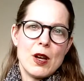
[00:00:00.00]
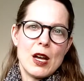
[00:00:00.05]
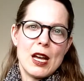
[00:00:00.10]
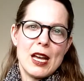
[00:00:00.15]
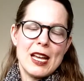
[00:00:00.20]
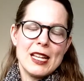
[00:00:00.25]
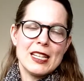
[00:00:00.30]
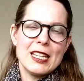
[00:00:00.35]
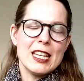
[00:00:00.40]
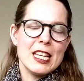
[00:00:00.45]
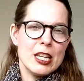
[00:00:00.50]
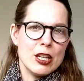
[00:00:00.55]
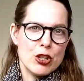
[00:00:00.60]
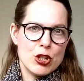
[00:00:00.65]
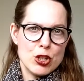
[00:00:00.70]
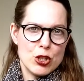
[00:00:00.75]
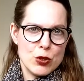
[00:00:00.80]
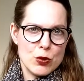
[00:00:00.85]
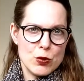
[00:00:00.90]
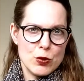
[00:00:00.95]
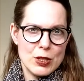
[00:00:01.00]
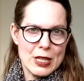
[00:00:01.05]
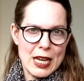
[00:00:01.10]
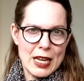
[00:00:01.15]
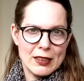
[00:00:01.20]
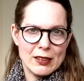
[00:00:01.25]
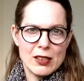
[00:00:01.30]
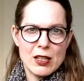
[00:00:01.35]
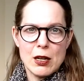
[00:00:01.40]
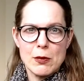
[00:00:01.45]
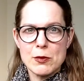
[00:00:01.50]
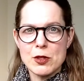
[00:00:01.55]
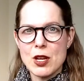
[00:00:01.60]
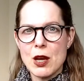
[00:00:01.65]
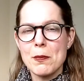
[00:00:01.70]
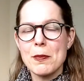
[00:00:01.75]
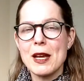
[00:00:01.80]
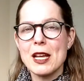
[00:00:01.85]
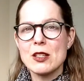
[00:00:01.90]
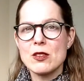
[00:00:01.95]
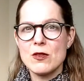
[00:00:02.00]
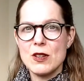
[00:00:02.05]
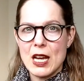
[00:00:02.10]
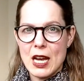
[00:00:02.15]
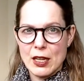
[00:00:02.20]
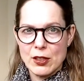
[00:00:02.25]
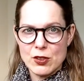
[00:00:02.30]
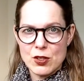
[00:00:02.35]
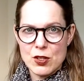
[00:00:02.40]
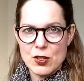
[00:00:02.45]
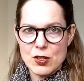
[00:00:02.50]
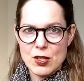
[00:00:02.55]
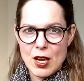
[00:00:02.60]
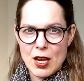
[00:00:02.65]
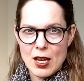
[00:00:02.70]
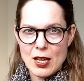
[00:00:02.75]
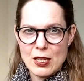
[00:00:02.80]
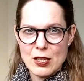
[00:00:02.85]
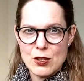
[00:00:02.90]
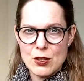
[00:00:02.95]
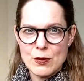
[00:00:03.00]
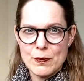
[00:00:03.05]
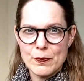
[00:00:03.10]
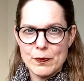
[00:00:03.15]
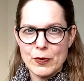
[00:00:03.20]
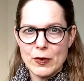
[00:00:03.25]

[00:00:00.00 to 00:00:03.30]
an issue that comes up as we exercise.